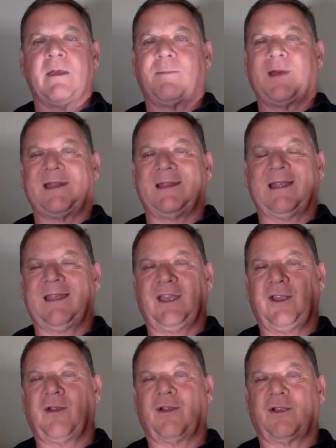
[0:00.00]
but
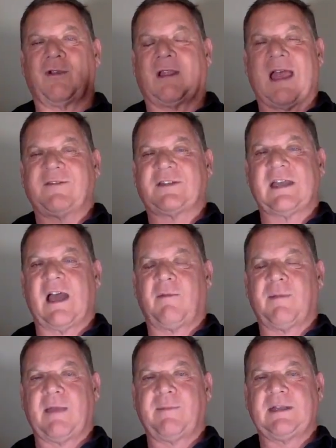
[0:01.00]
your, your lifestyle
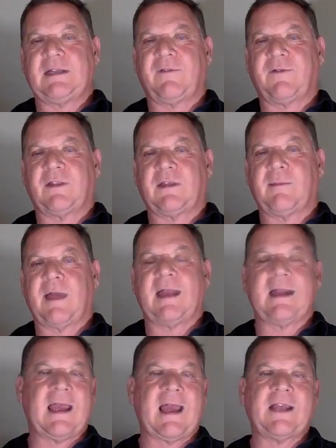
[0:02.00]
might be different than
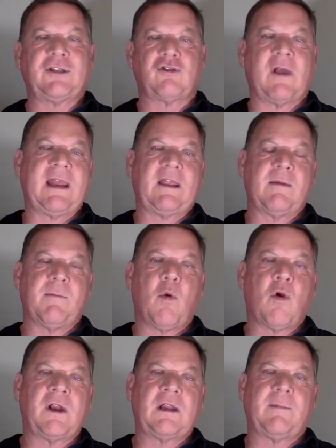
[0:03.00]
mine. I, I train in the
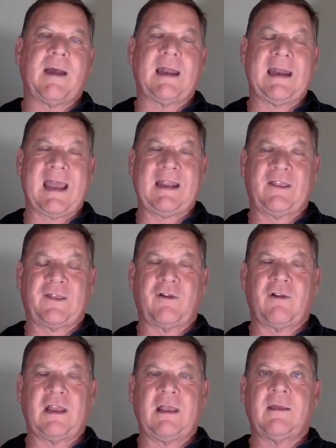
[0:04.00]
morning about nine
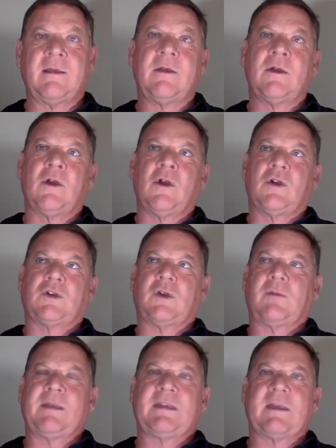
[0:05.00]
thirty.
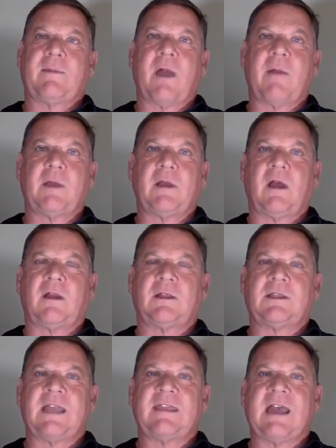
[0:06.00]
So it means I probably, on a
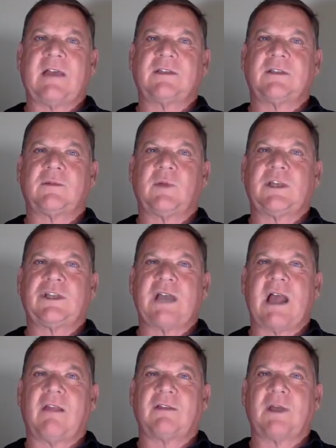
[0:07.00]
ten thousand swing
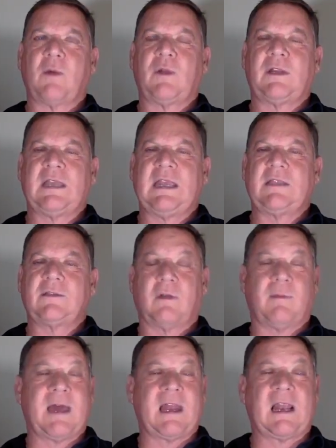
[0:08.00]
challenge, I wouldn't eat till
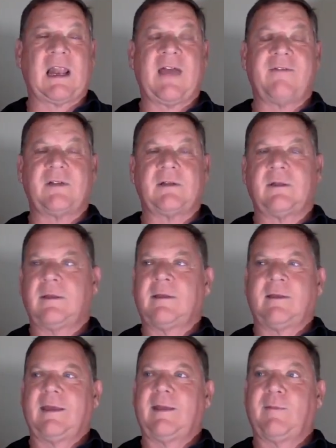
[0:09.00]
about eleven.
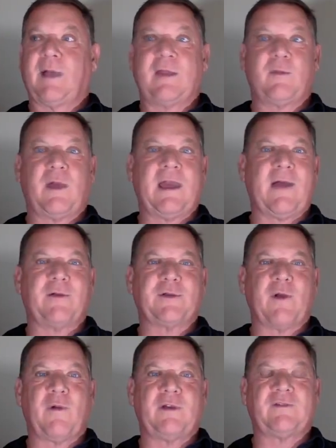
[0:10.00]
And by the way, I was
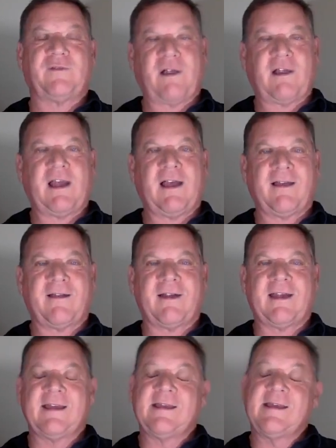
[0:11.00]
always very
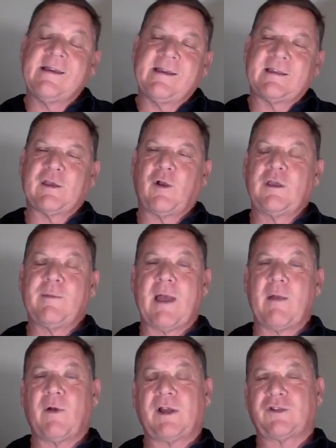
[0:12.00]
hungry. So you
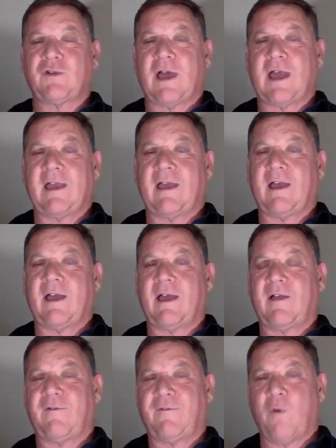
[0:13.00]
might want to try a,
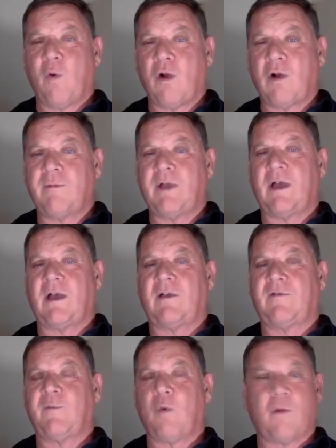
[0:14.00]
a form
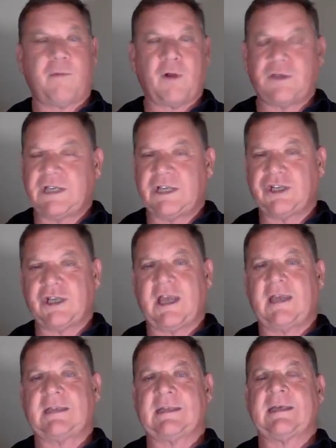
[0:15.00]
of more protein
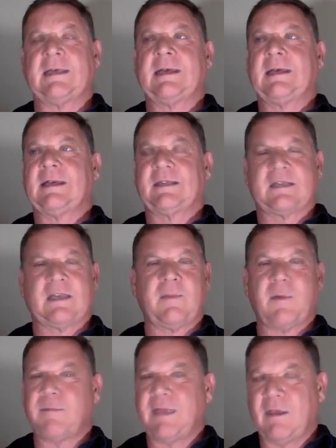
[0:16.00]
shakes, skip
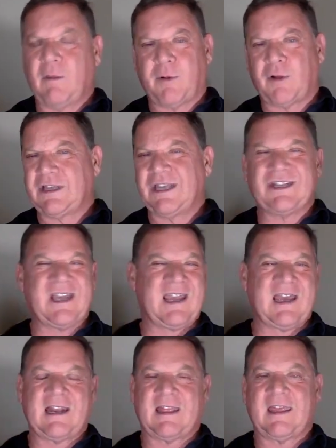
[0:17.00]
a meal, protein shake
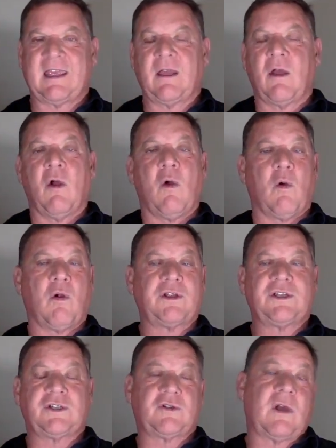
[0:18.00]
kind of thing, or
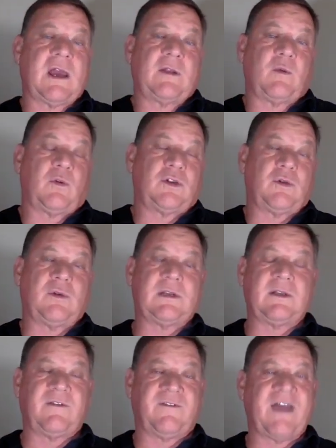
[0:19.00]
just try to do
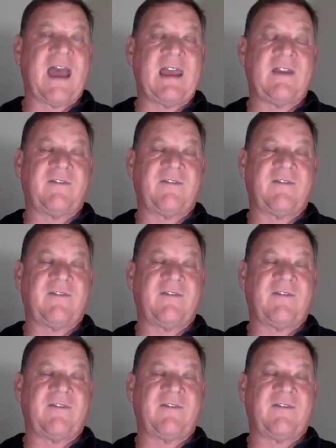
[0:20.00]
it fat in a